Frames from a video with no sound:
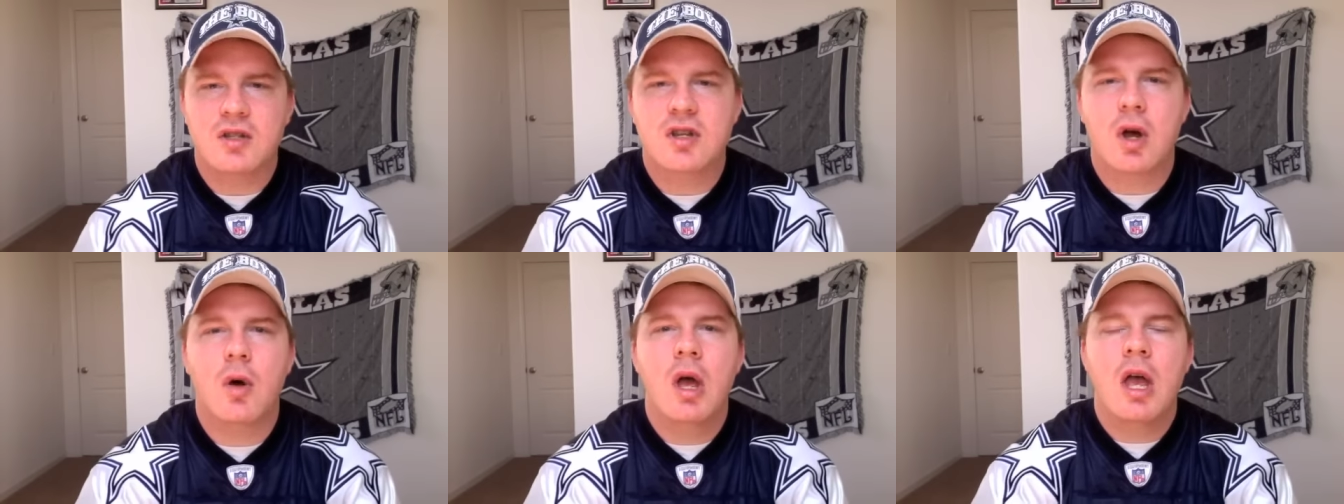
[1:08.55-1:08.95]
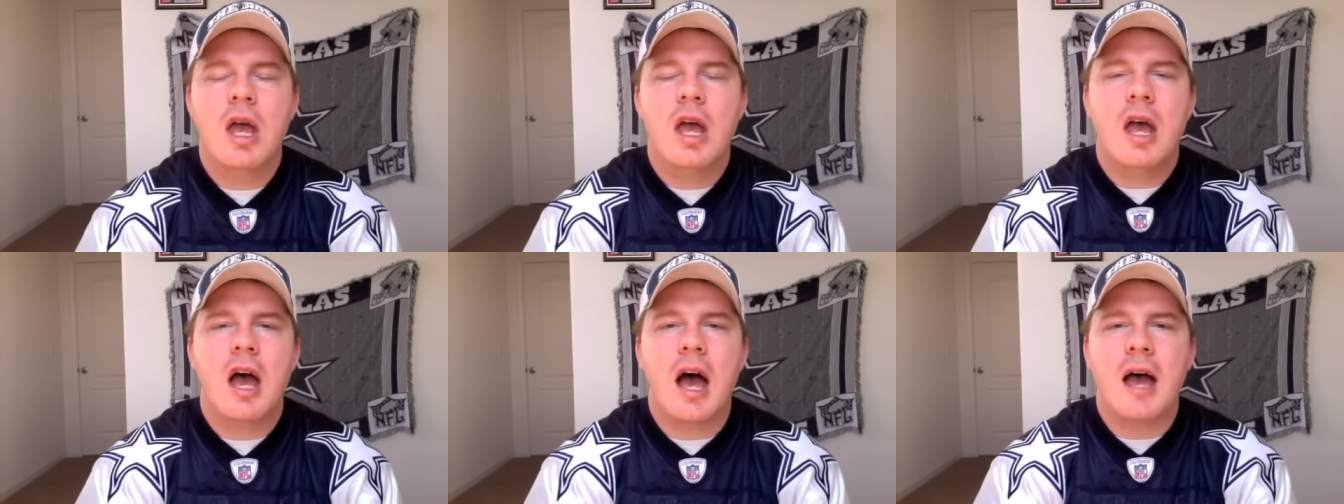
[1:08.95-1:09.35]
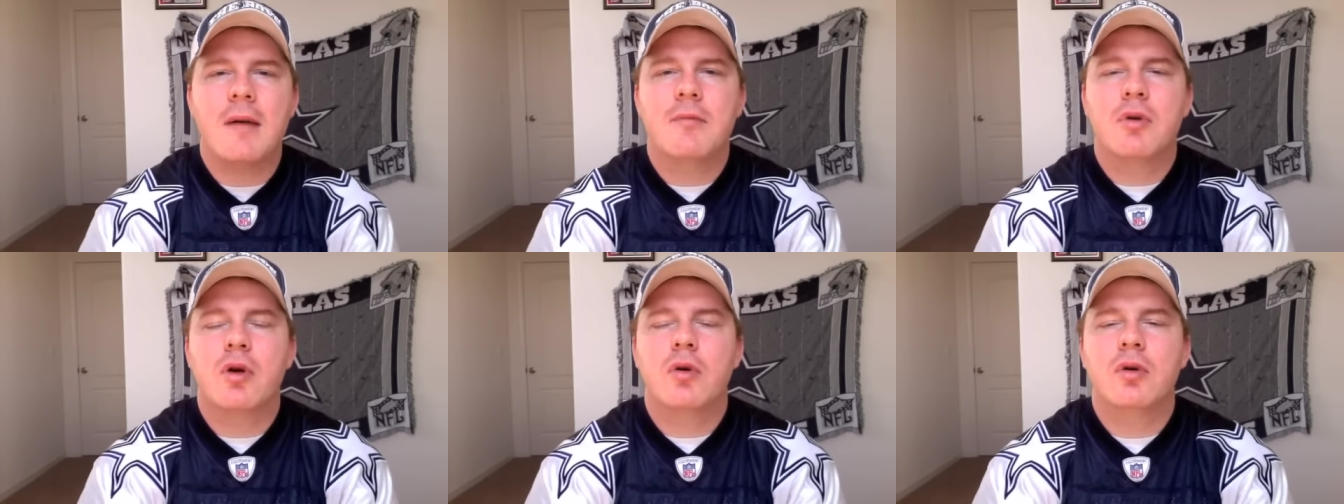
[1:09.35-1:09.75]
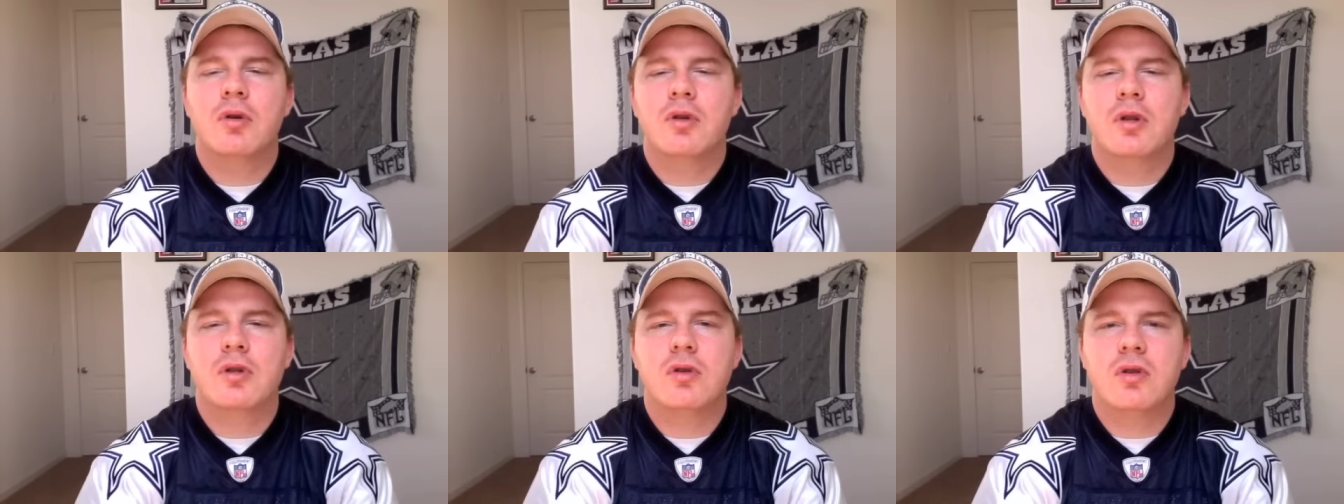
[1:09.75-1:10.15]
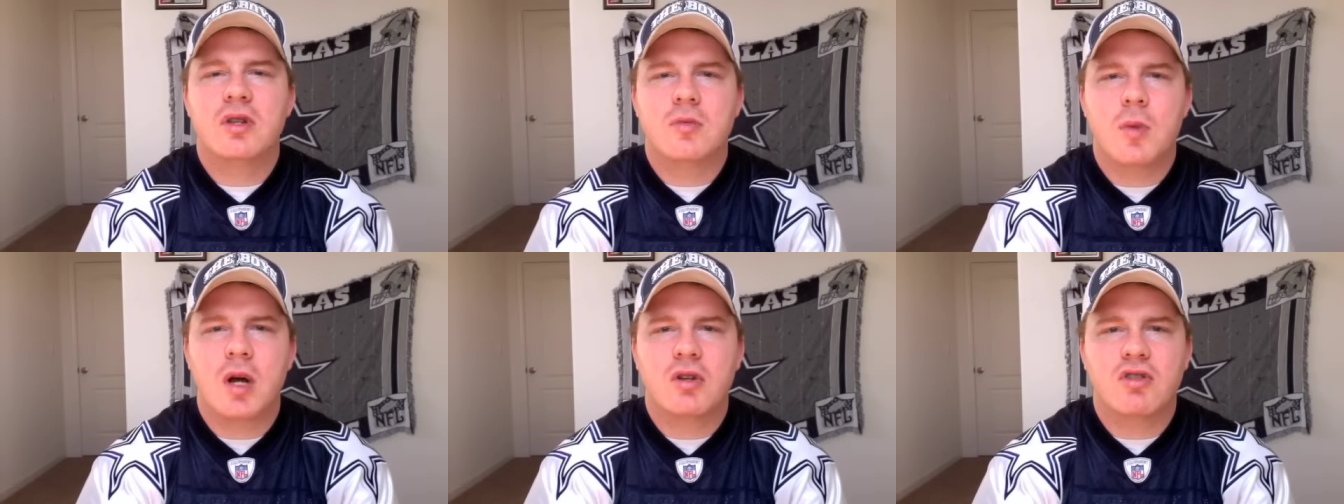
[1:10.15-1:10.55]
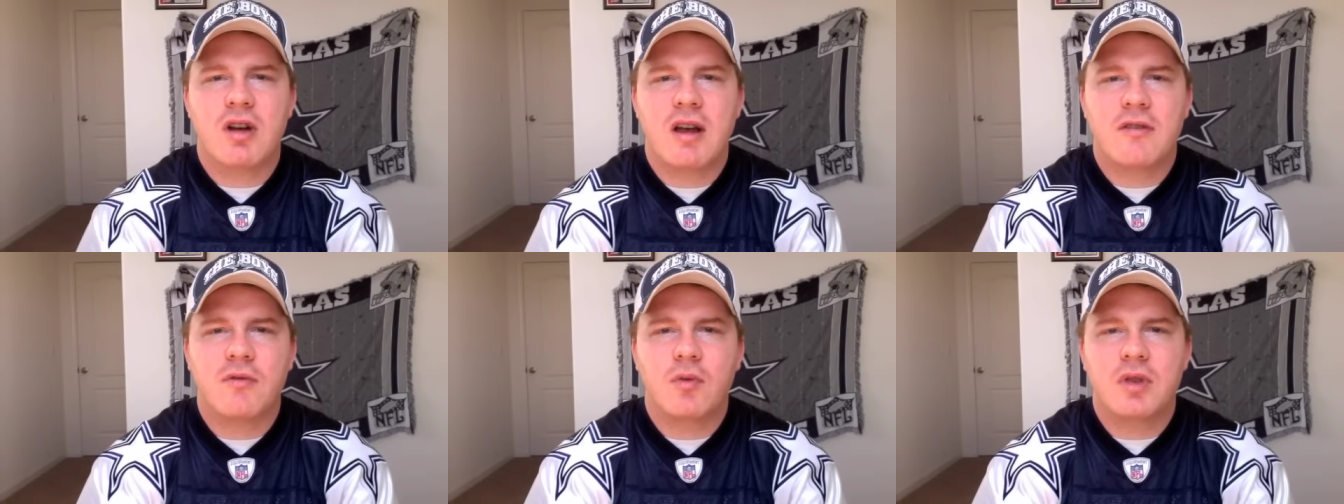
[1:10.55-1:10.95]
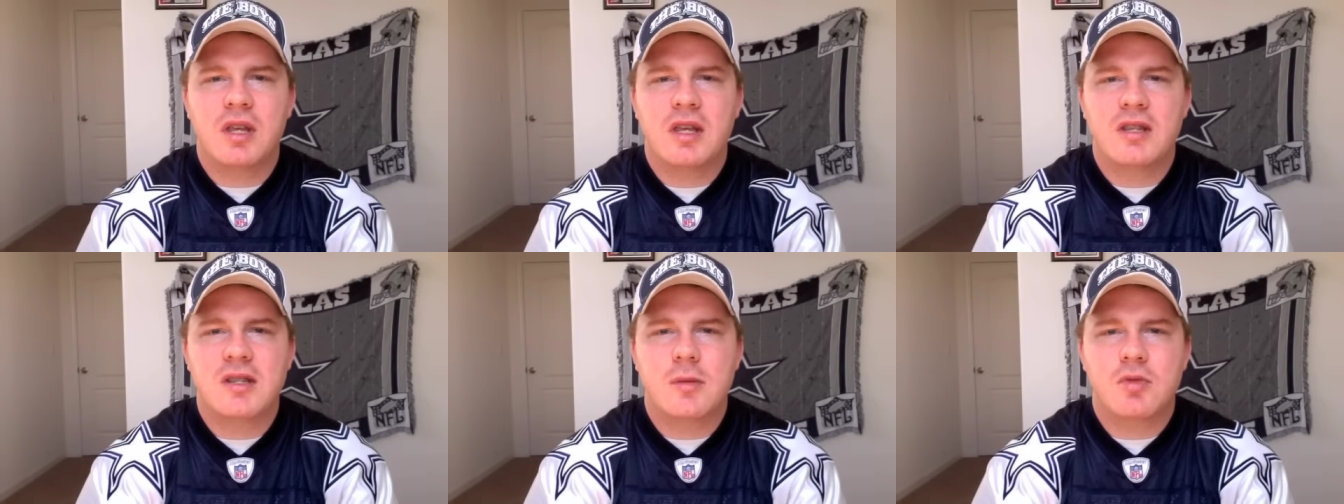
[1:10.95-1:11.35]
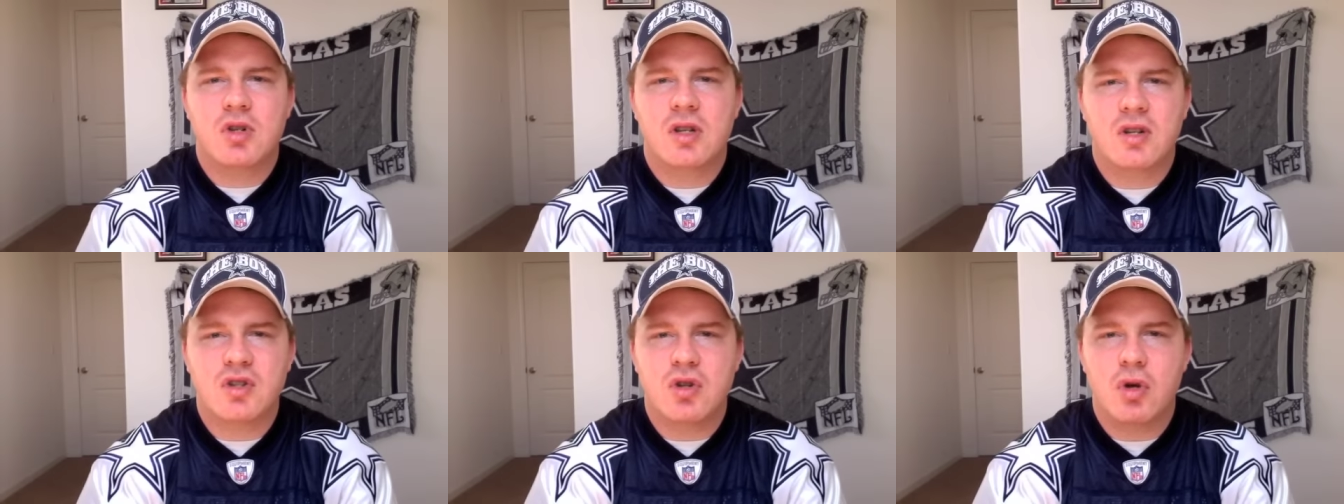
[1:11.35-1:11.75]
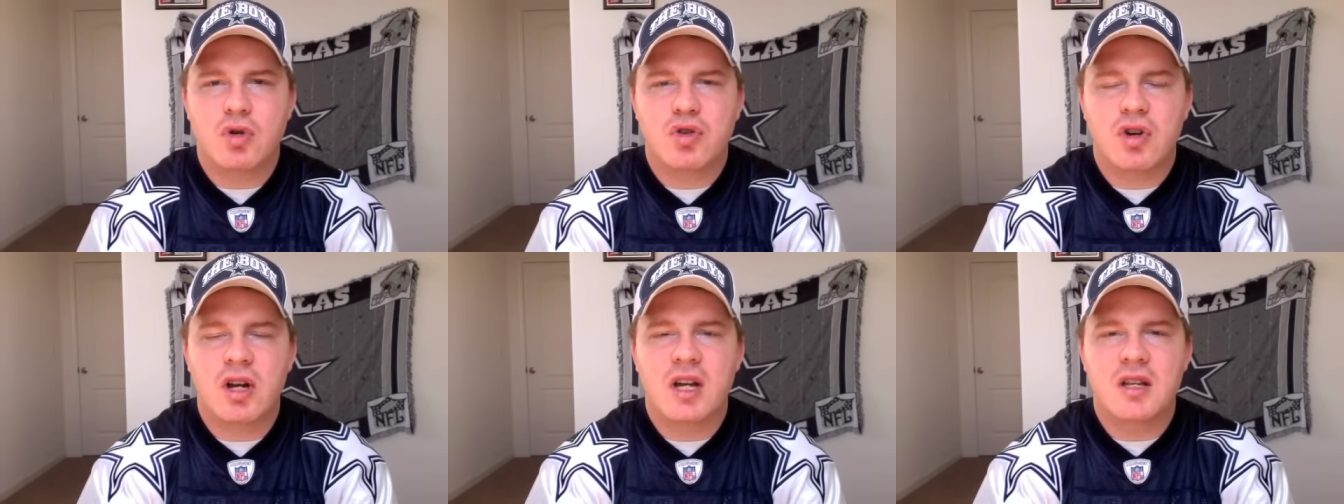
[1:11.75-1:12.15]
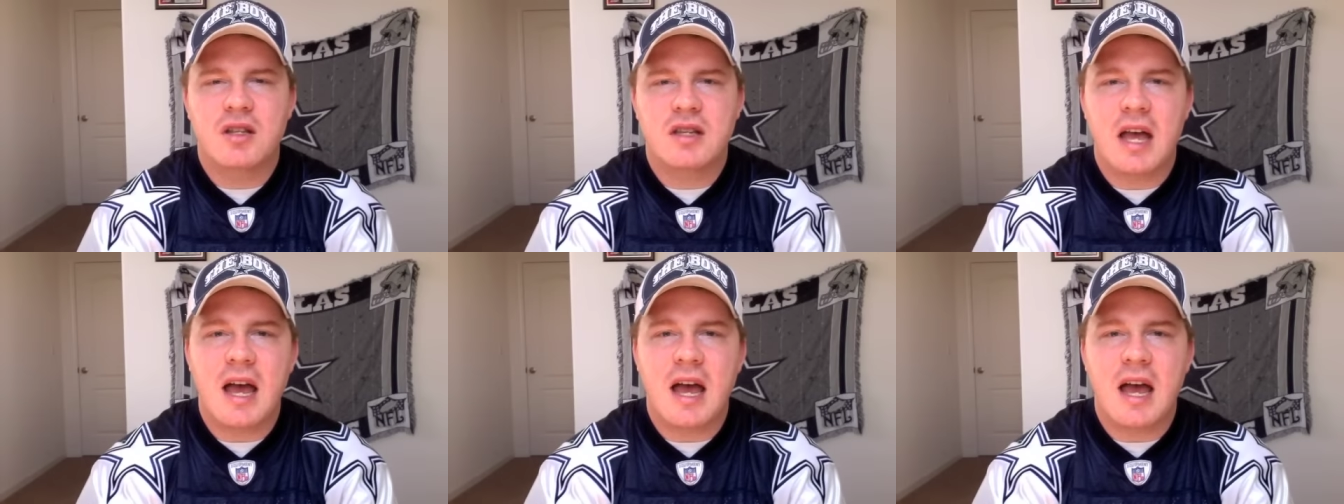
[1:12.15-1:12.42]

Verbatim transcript: So I'm going to do this mock draft with the assumption there's no trades.